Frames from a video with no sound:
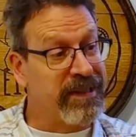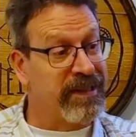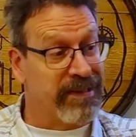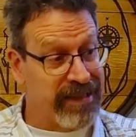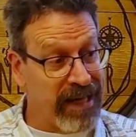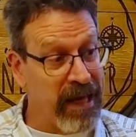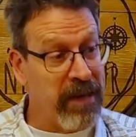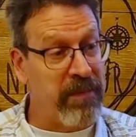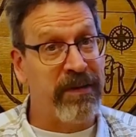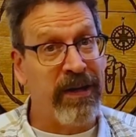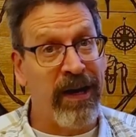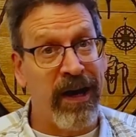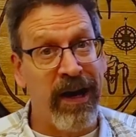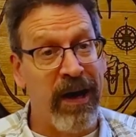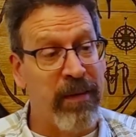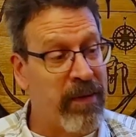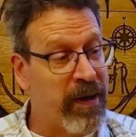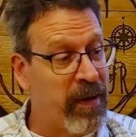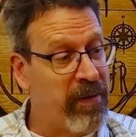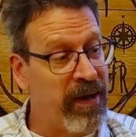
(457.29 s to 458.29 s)
same
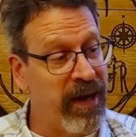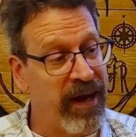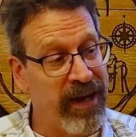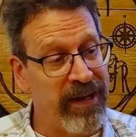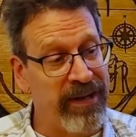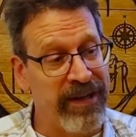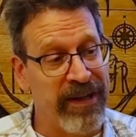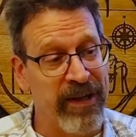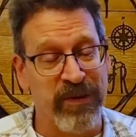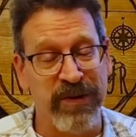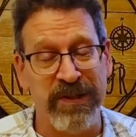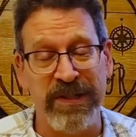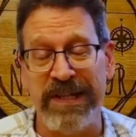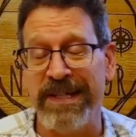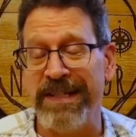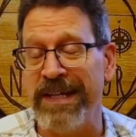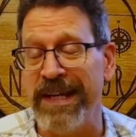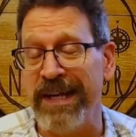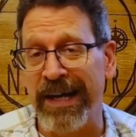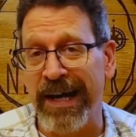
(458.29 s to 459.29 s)
time I paid, you know,
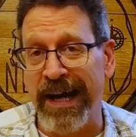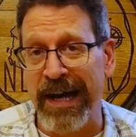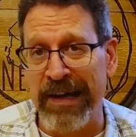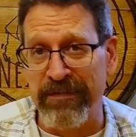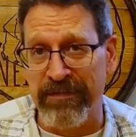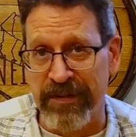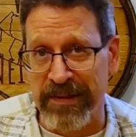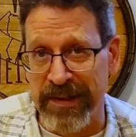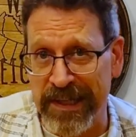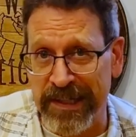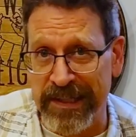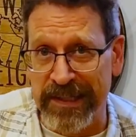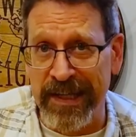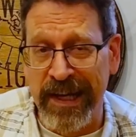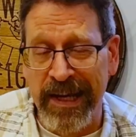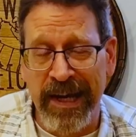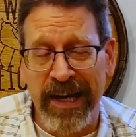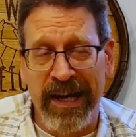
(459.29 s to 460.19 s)
69 for this,